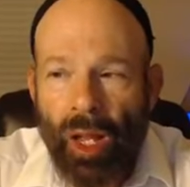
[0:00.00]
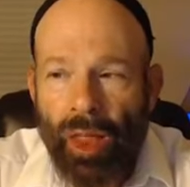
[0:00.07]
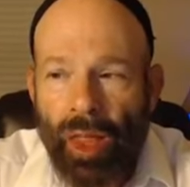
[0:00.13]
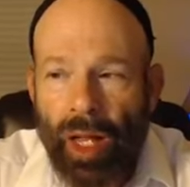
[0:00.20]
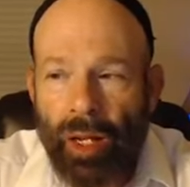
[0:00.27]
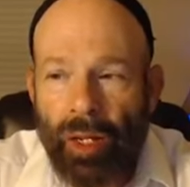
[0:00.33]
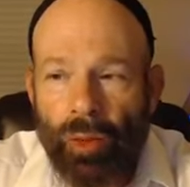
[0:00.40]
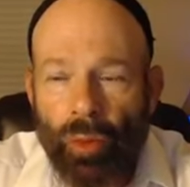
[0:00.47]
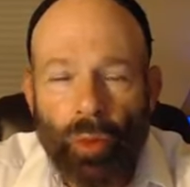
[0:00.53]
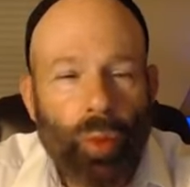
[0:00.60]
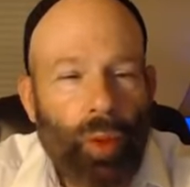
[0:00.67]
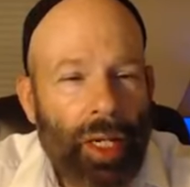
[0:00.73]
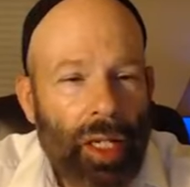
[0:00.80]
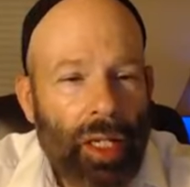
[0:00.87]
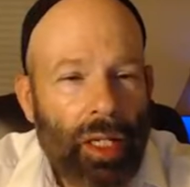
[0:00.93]
that
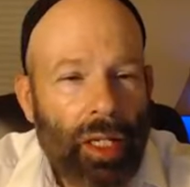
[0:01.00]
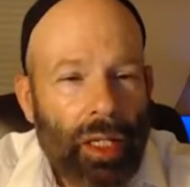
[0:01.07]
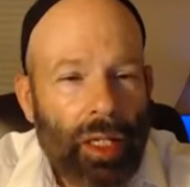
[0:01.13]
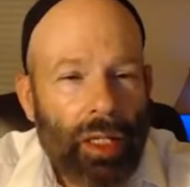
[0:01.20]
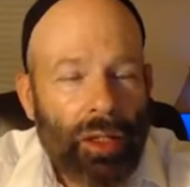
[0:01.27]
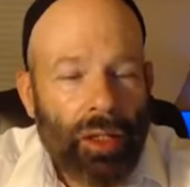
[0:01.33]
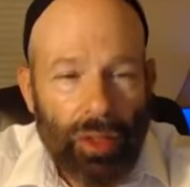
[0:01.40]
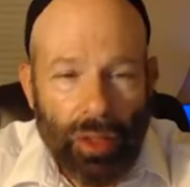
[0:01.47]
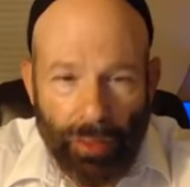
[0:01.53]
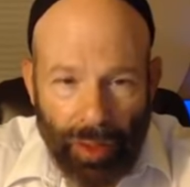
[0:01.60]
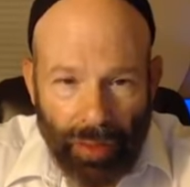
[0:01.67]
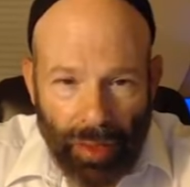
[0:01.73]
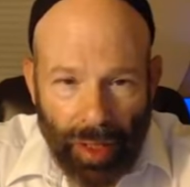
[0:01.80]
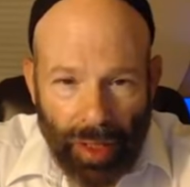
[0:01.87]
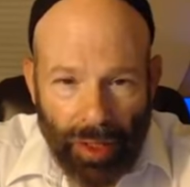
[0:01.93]
we, the human
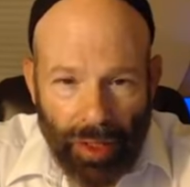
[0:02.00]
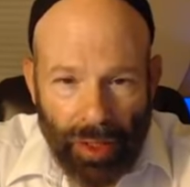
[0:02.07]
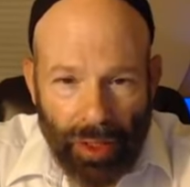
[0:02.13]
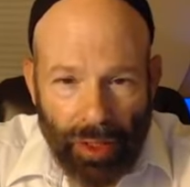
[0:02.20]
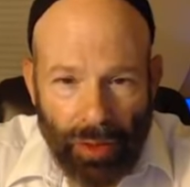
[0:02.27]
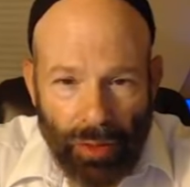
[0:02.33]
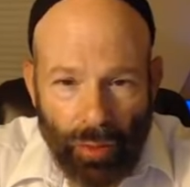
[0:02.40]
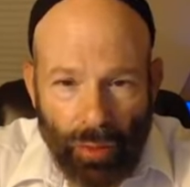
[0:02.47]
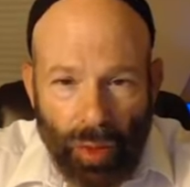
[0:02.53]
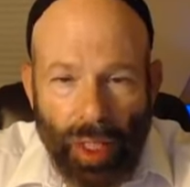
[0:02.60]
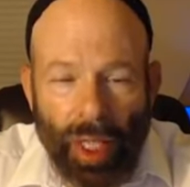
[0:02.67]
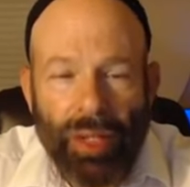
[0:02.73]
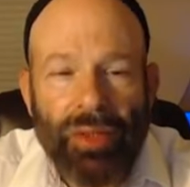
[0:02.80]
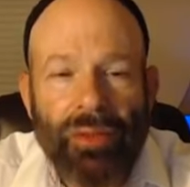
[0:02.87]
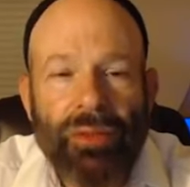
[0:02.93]
race, we're
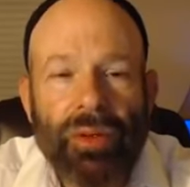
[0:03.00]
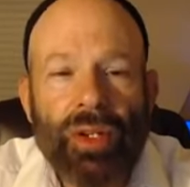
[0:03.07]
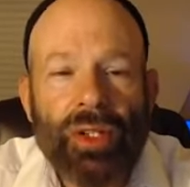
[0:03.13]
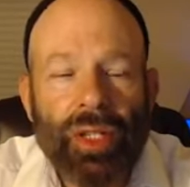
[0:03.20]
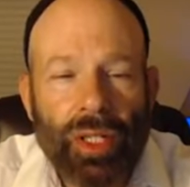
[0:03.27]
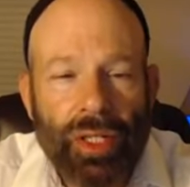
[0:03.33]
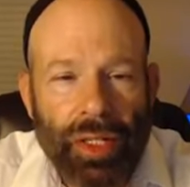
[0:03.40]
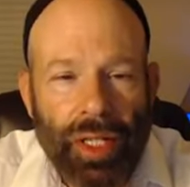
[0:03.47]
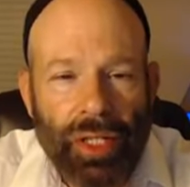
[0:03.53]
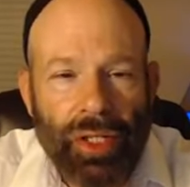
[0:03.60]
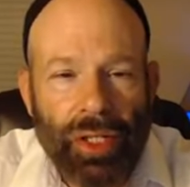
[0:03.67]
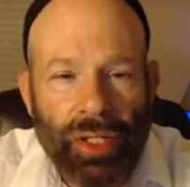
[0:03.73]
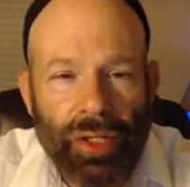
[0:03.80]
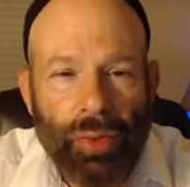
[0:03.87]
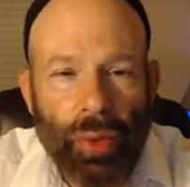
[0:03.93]
not the first
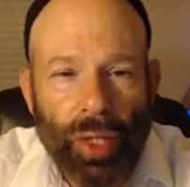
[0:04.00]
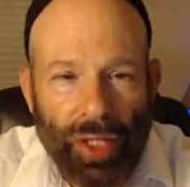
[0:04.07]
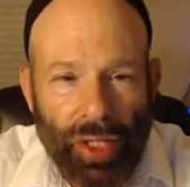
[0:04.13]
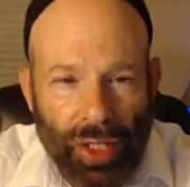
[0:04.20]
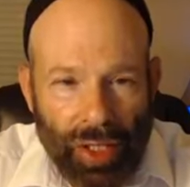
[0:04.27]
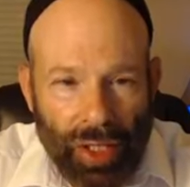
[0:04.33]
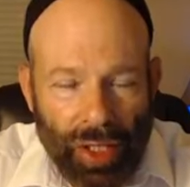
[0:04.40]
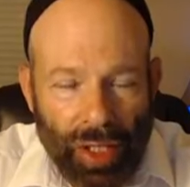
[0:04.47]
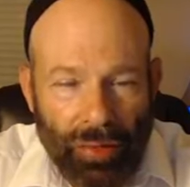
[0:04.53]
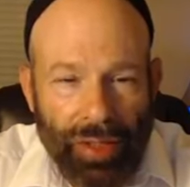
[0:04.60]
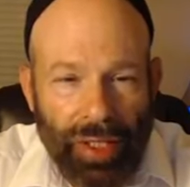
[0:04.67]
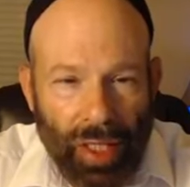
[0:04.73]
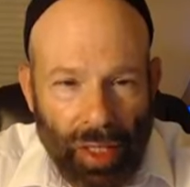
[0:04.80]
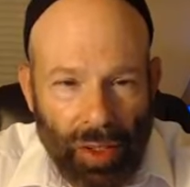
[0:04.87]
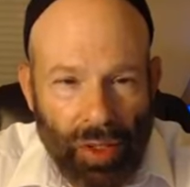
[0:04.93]
indigenous race of
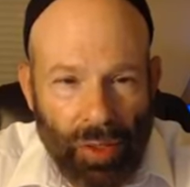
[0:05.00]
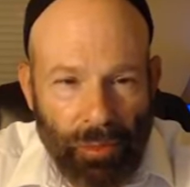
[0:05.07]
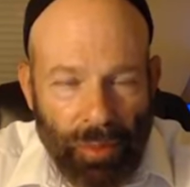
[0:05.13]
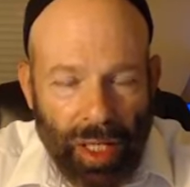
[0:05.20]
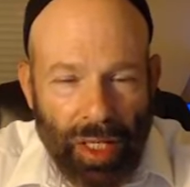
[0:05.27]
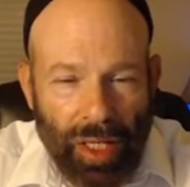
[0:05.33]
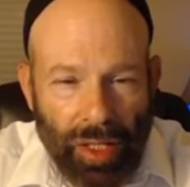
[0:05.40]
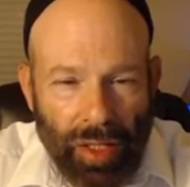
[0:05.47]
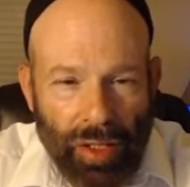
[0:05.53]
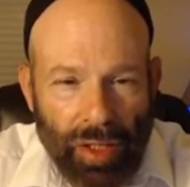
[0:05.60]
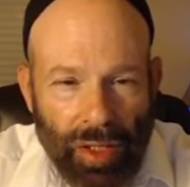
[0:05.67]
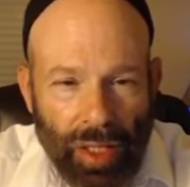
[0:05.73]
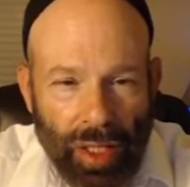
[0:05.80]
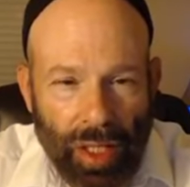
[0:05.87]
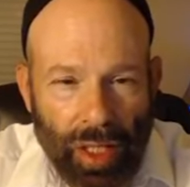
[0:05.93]
intelligent
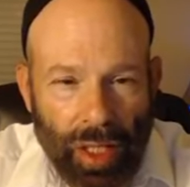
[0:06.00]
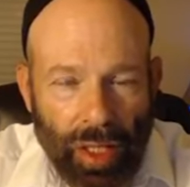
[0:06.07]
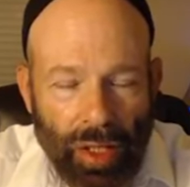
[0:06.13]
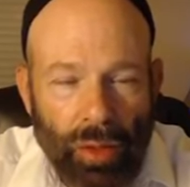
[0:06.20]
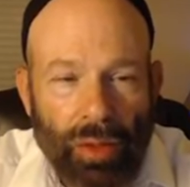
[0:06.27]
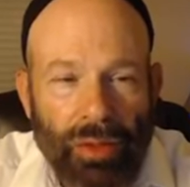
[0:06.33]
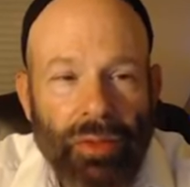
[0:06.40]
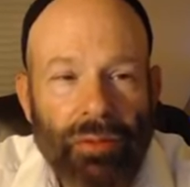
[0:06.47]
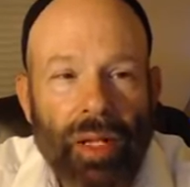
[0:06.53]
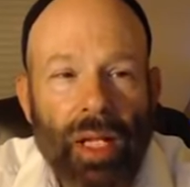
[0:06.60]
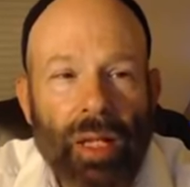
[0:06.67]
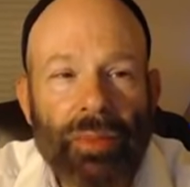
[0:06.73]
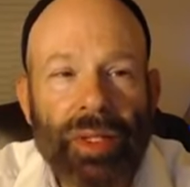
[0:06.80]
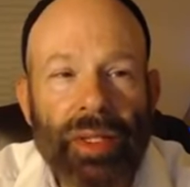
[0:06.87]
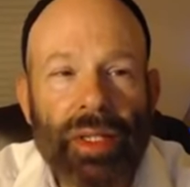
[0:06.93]
beings to have
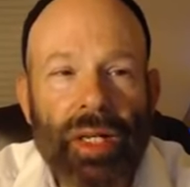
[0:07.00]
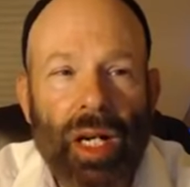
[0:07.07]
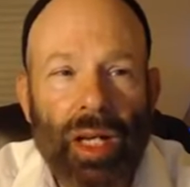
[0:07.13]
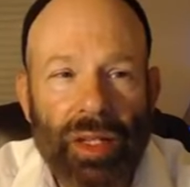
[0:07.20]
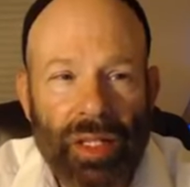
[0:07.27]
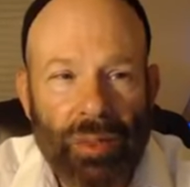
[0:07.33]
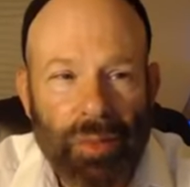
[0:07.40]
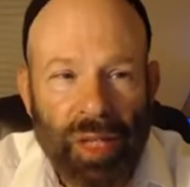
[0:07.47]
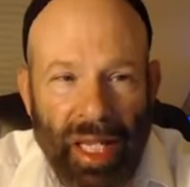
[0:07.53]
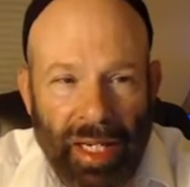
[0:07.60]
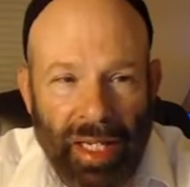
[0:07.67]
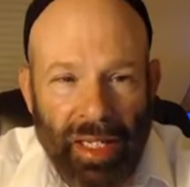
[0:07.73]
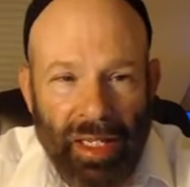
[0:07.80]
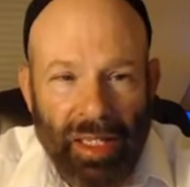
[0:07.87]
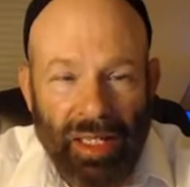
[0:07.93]
developed on this
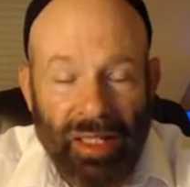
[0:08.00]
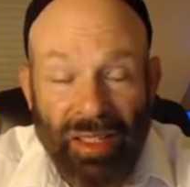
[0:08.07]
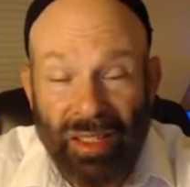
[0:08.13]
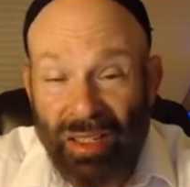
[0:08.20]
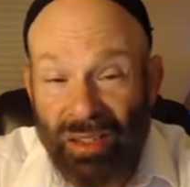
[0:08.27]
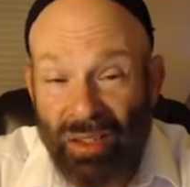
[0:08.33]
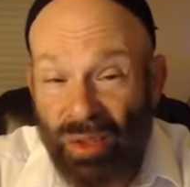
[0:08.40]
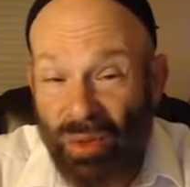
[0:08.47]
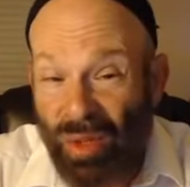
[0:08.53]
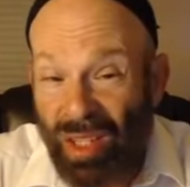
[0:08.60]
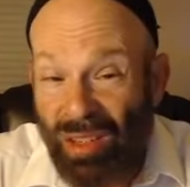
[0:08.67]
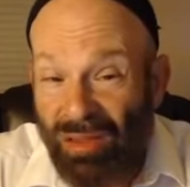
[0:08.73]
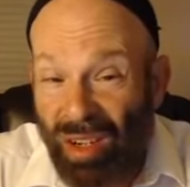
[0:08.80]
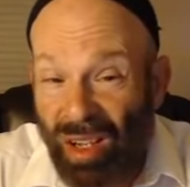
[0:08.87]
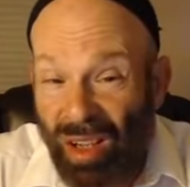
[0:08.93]
planet. Should I use the word
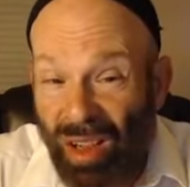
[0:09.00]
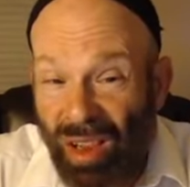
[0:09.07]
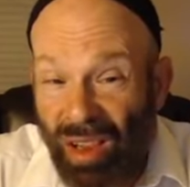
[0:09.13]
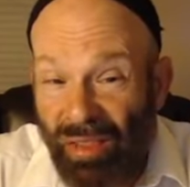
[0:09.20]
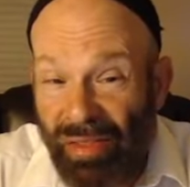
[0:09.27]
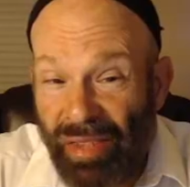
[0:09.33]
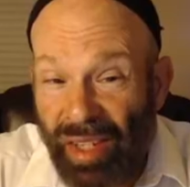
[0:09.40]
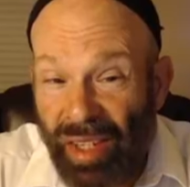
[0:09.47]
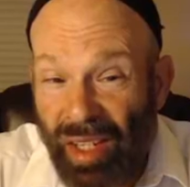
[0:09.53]
evolved?